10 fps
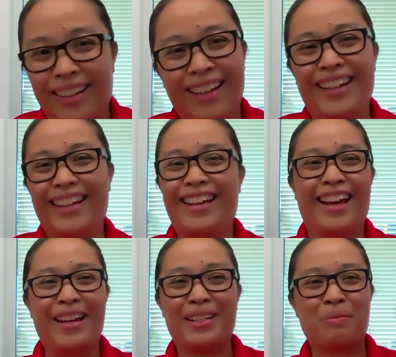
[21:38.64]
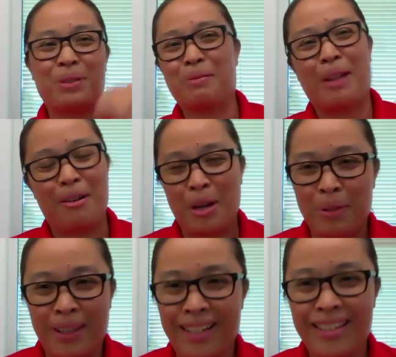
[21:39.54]
i hate to put it that way
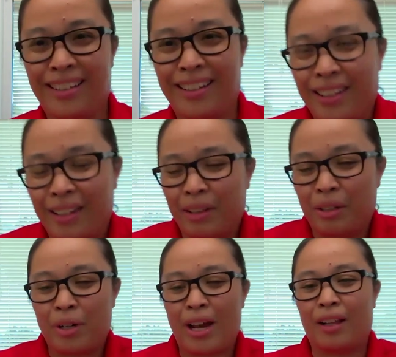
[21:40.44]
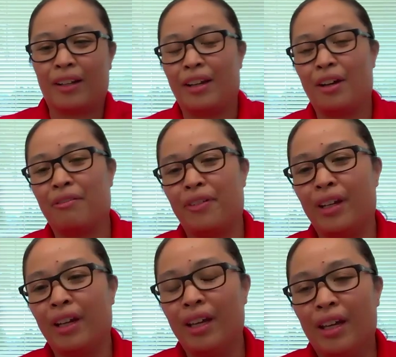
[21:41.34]
but that's the the, the reality of it
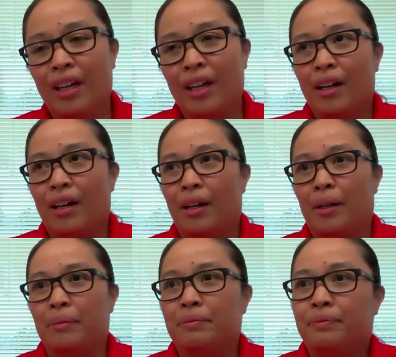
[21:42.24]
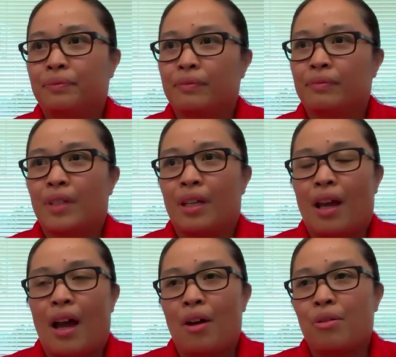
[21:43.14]
um,
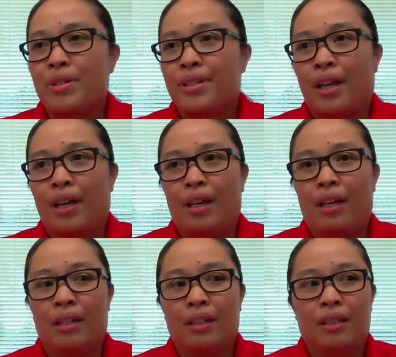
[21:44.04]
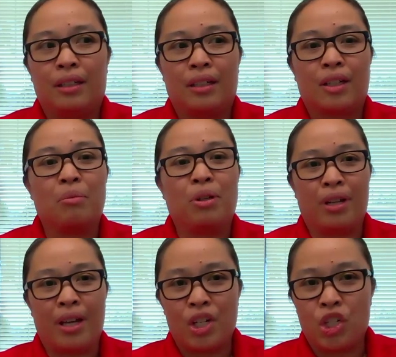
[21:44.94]
i always say
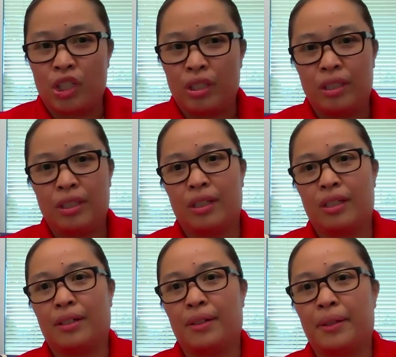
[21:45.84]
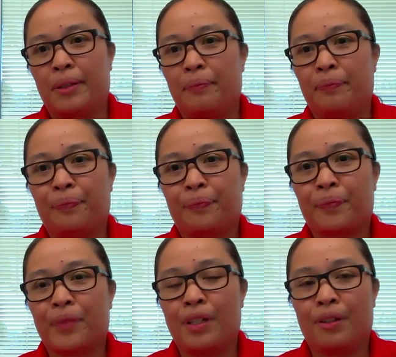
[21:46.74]
communication um,
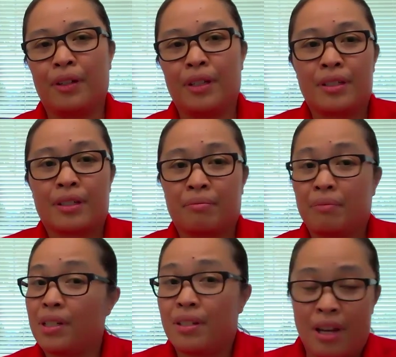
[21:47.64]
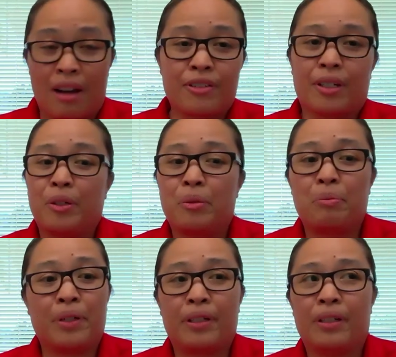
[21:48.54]
you know is it's a soft skill,
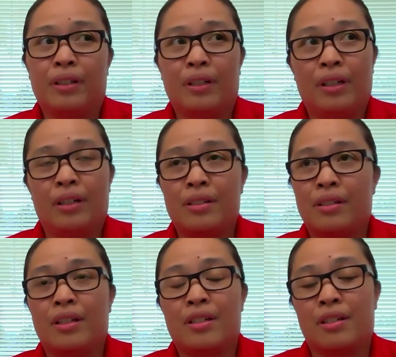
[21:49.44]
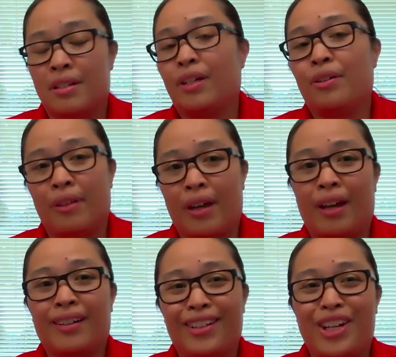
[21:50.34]
but it's it's a skill
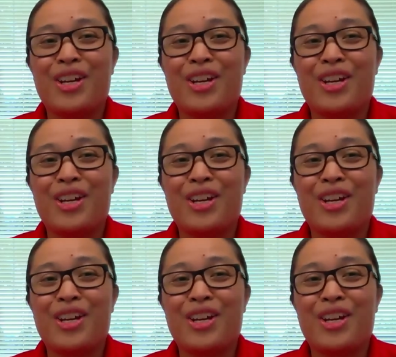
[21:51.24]
that